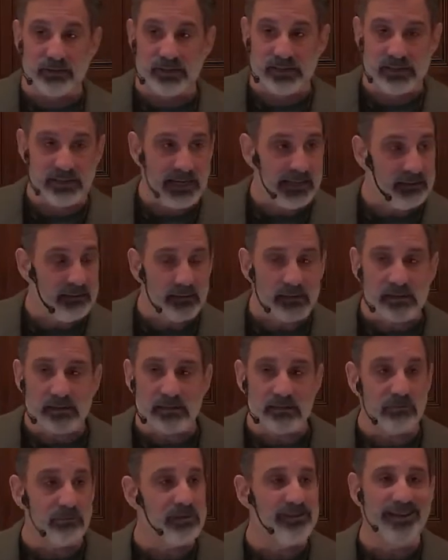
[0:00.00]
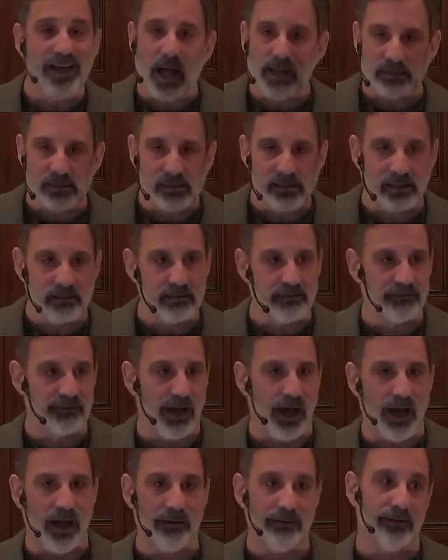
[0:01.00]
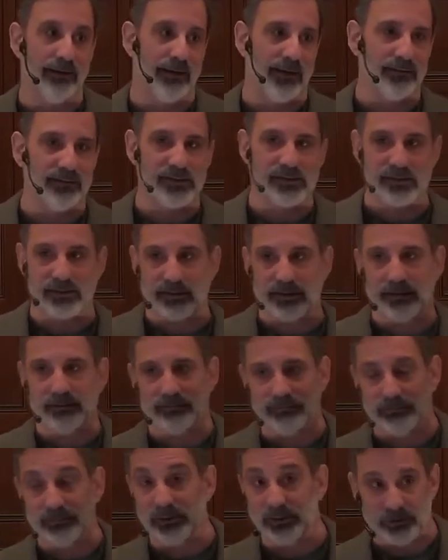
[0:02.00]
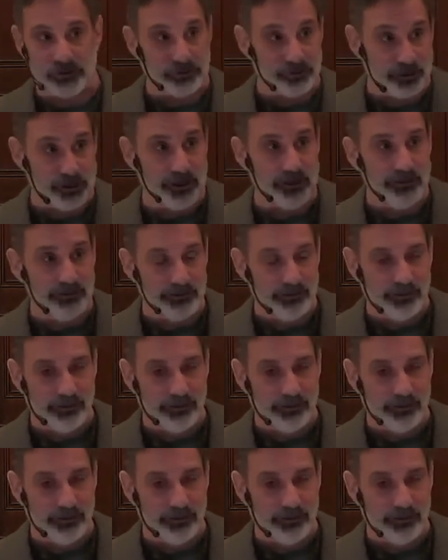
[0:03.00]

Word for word: a Satanist, not sent of God. Obviously, they'll, they'll agree.